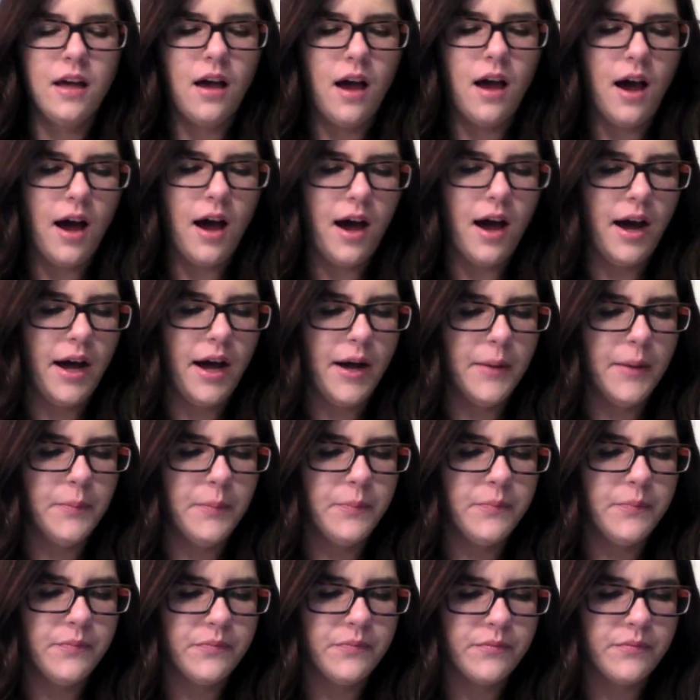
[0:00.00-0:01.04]
Um,
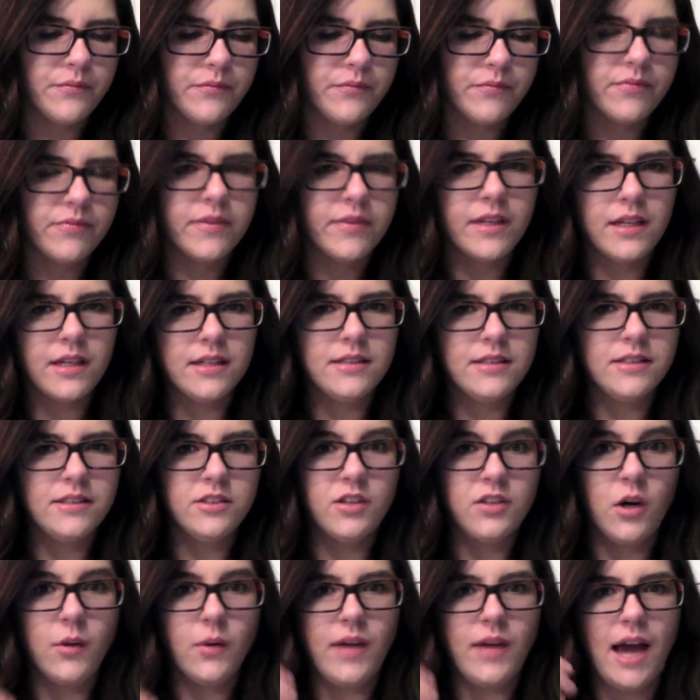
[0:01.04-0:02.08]

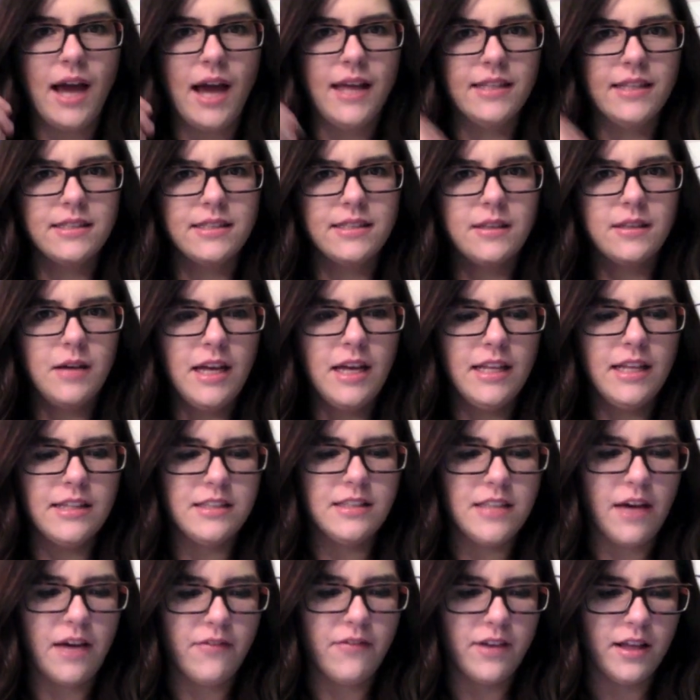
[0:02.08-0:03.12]
so yeah, it's
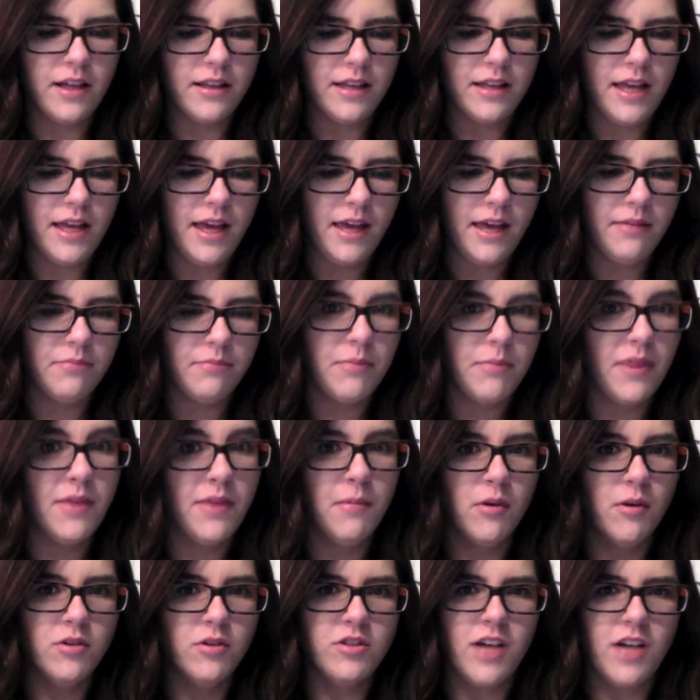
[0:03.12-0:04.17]
definitely been the
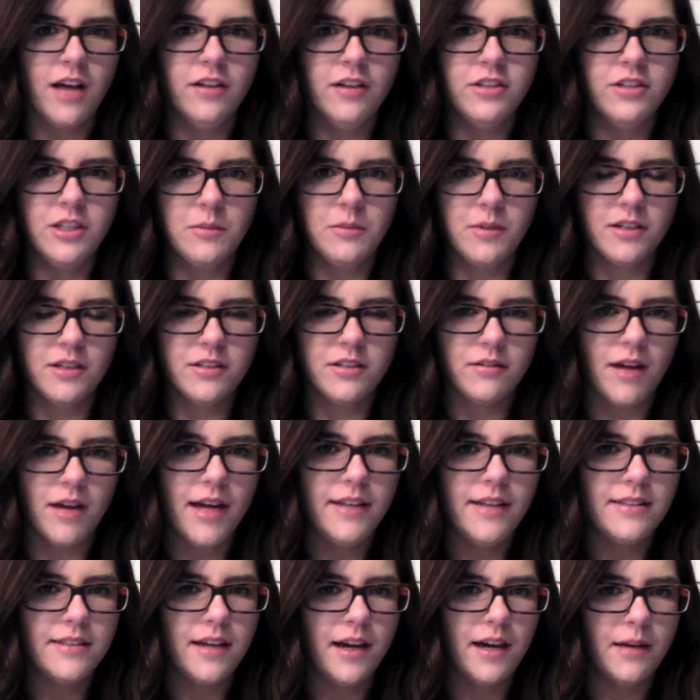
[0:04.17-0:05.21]
most challenging book to write.
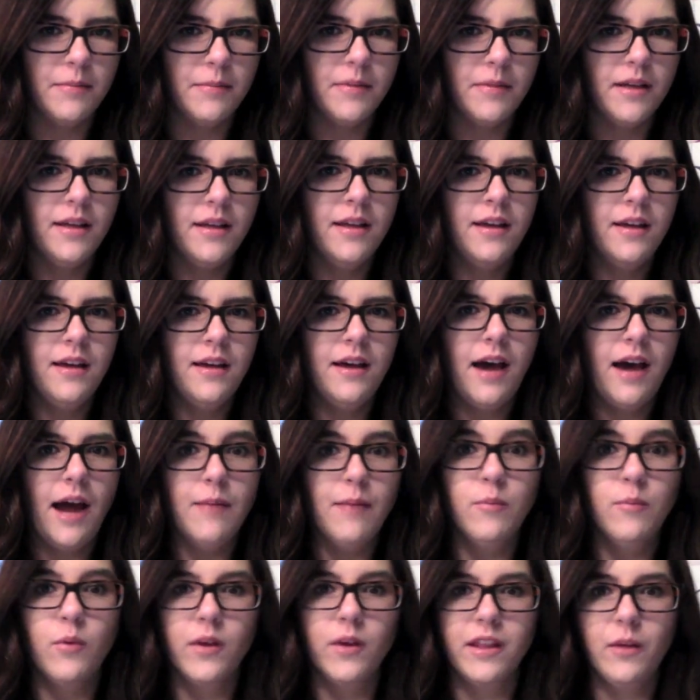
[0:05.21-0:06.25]
I'm
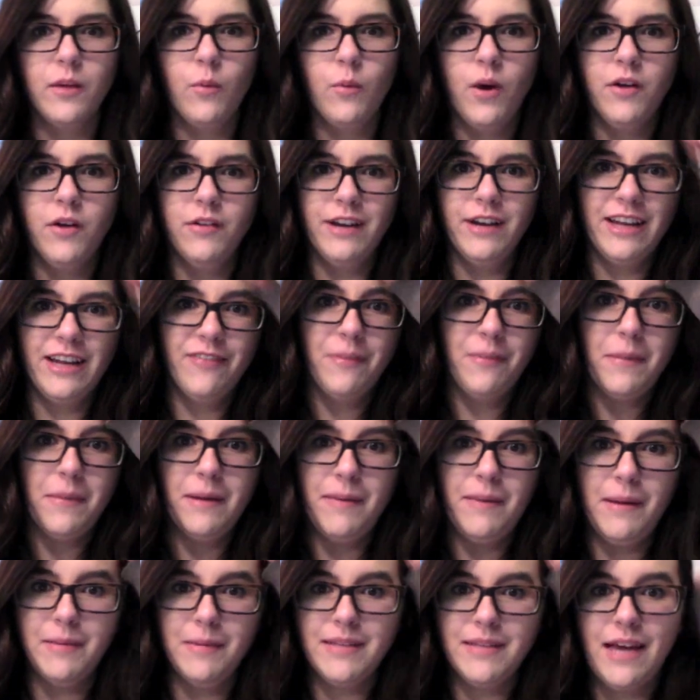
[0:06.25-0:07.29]
really wondering if I'm gonna be
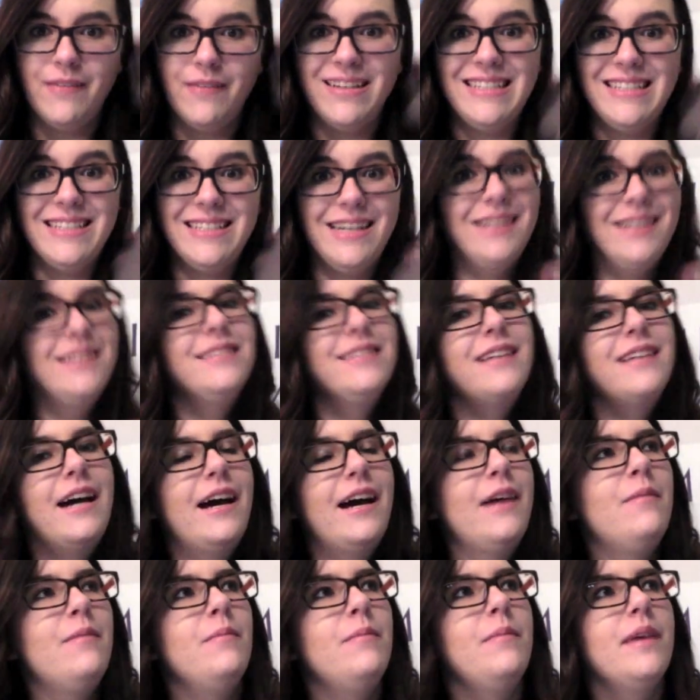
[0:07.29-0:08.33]
able to have it done in
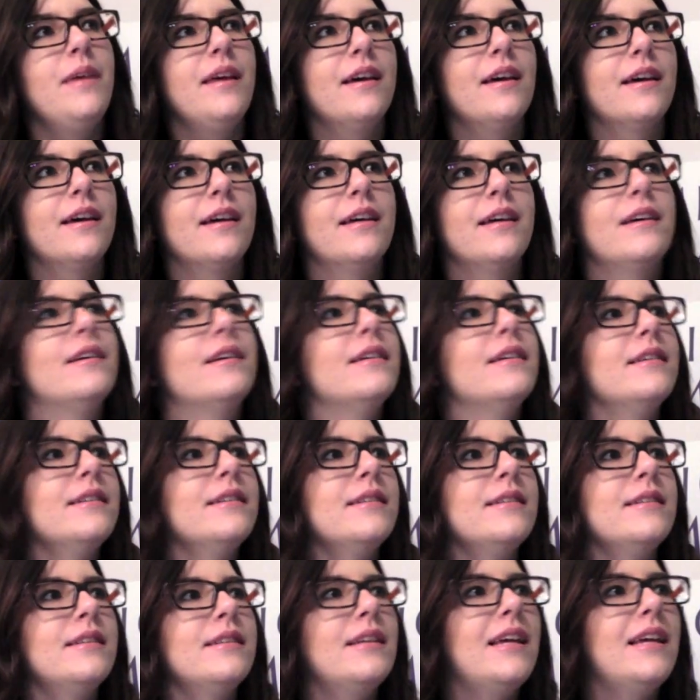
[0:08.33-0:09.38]
time because
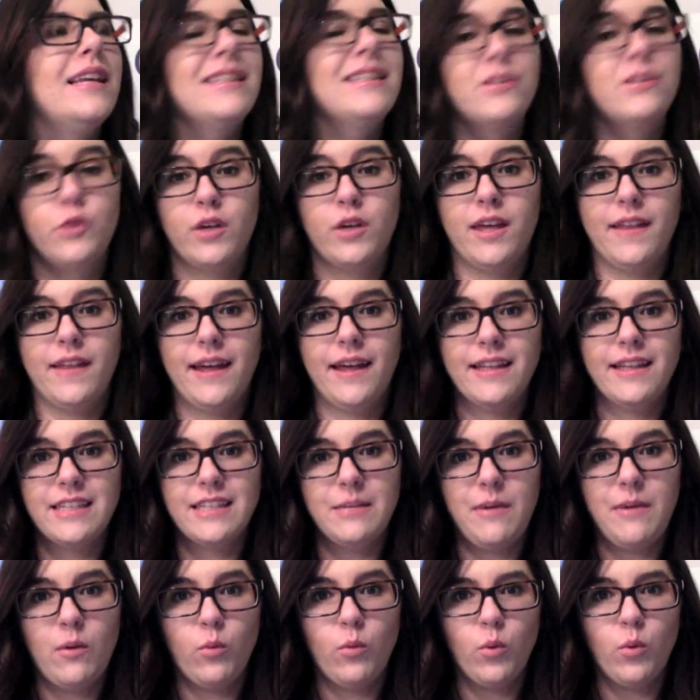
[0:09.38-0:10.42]
it's looking like it's gonna be
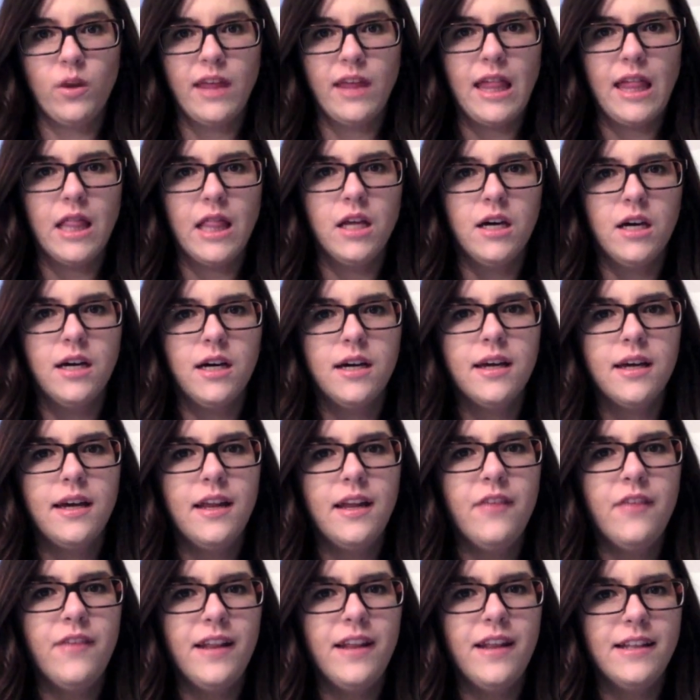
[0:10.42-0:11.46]
really long, and if
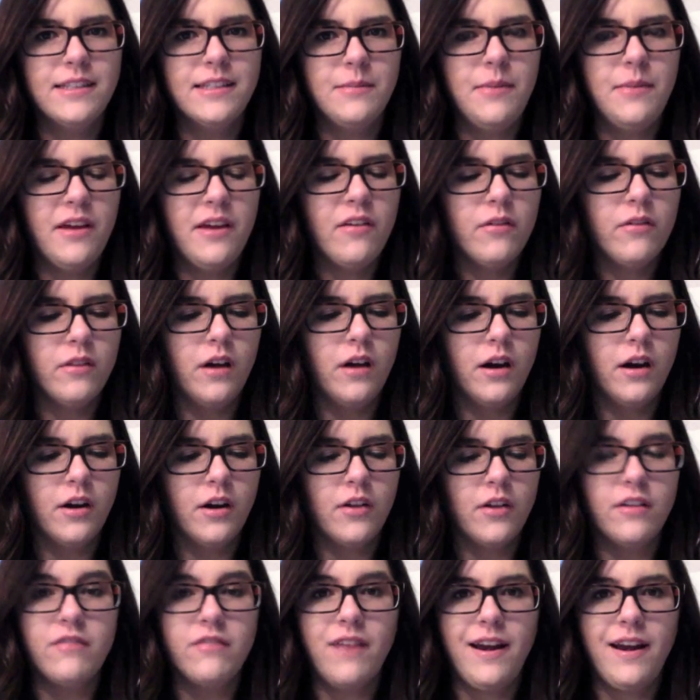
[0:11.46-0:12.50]
it ends up being longer than
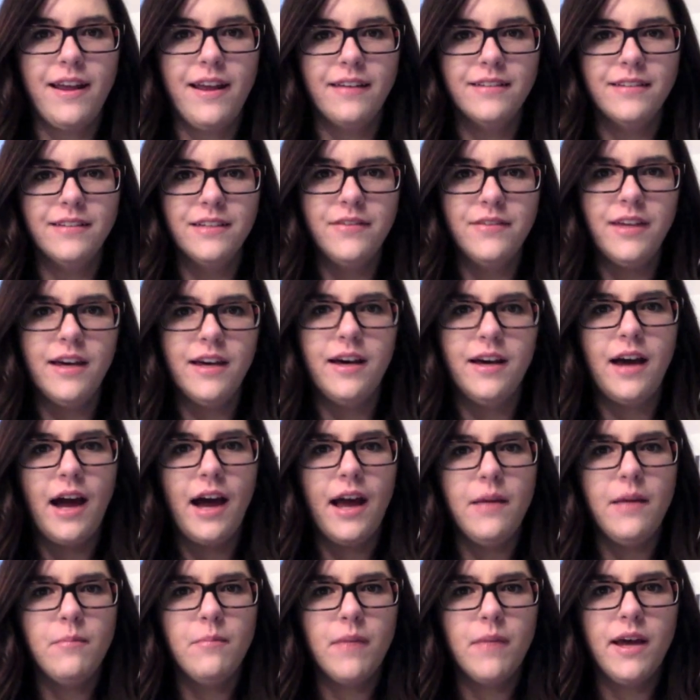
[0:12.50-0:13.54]
Finding Olivia, I
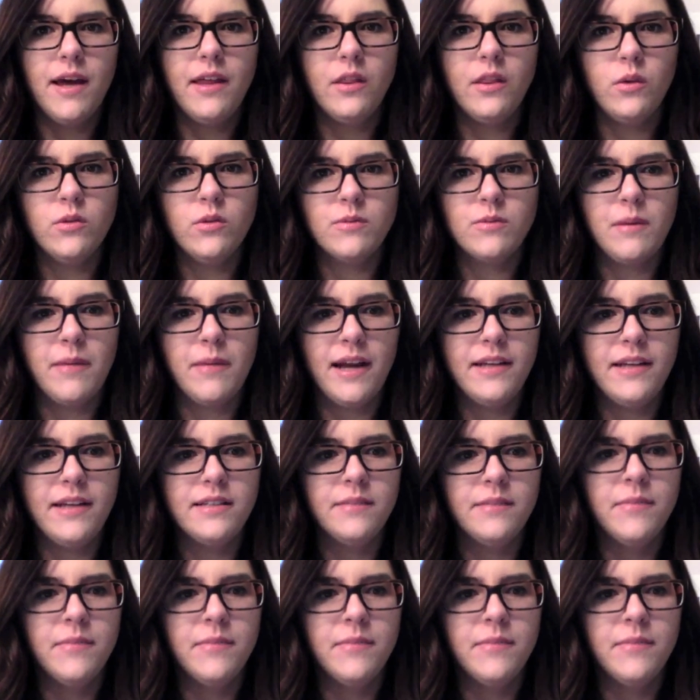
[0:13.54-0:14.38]
might lose my mind.